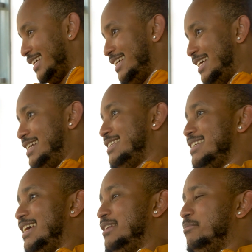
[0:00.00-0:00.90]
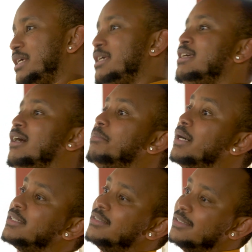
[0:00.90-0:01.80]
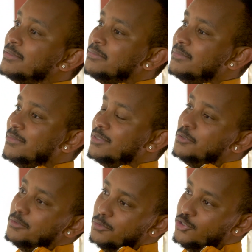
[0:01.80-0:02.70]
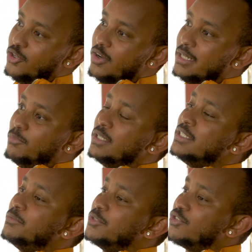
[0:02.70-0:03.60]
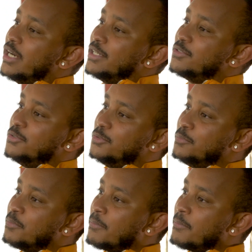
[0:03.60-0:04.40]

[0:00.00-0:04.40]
Yes, and be a partner to John and what he was trying to do.